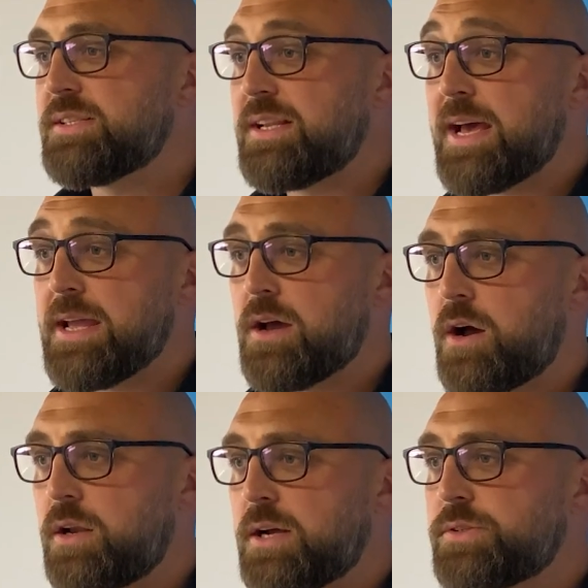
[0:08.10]
Today, I'd
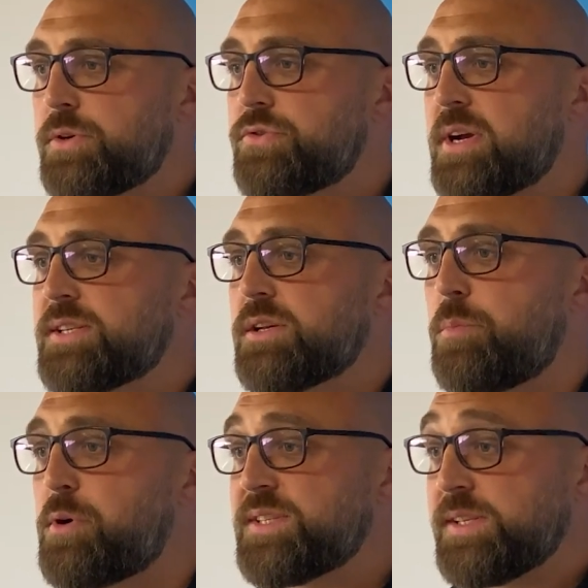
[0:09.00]
like to address a
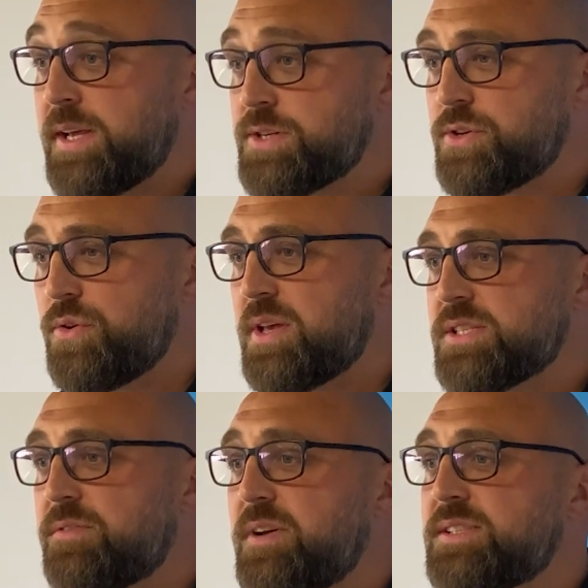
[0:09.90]
pressing issue that is
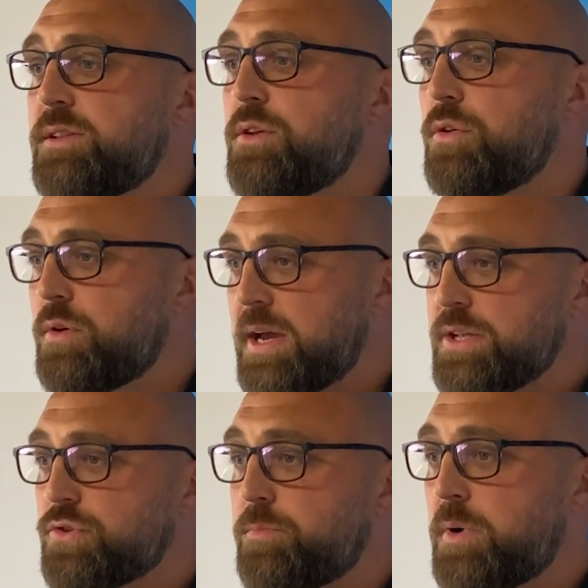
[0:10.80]
affecting the UK
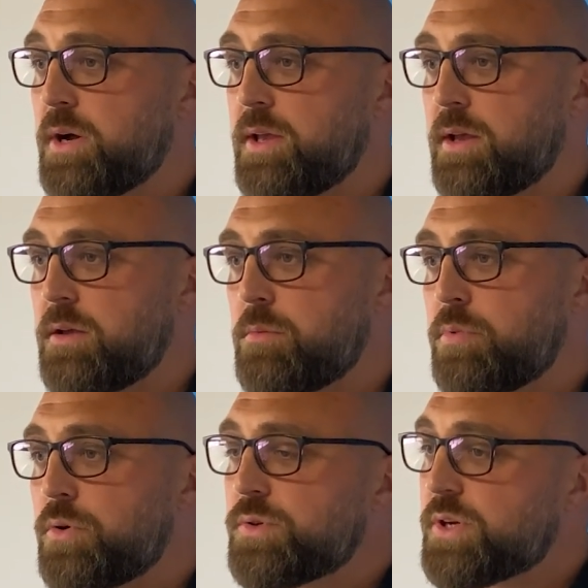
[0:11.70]
job market, but
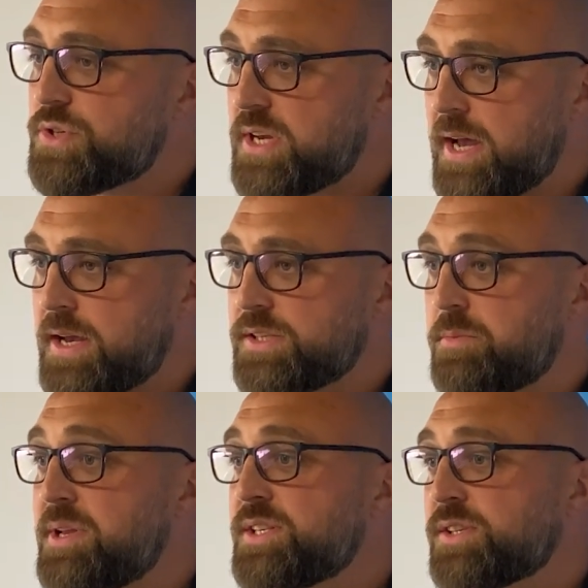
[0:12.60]
also share some
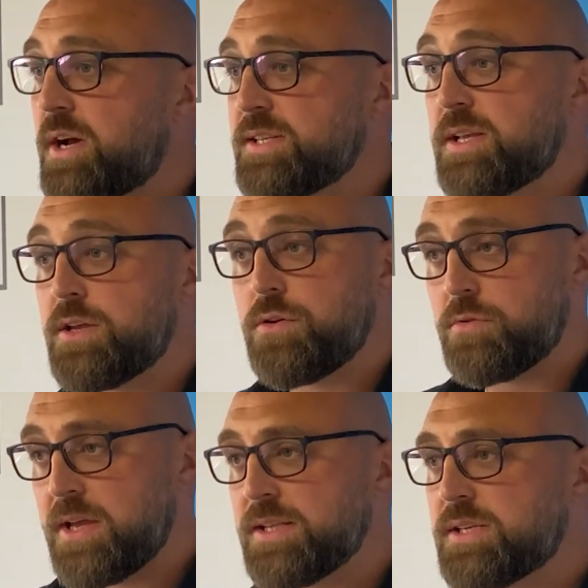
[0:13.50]
insights that are
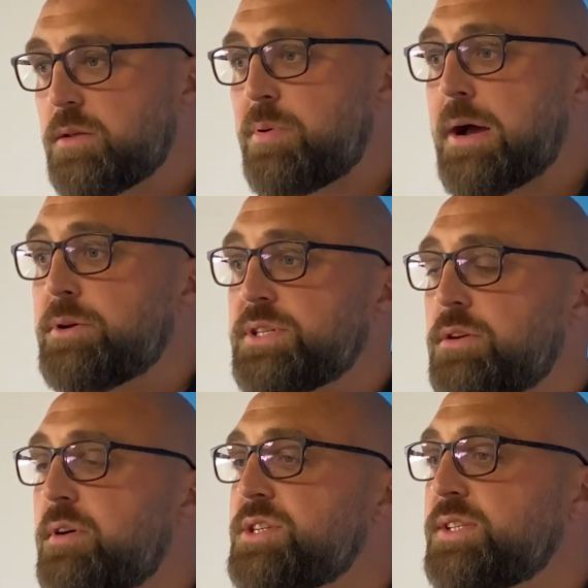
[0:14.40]
unique to the power
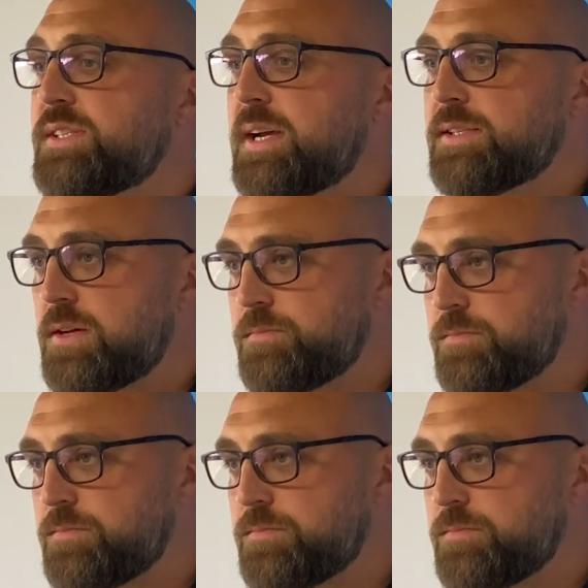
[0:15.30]
generation sector.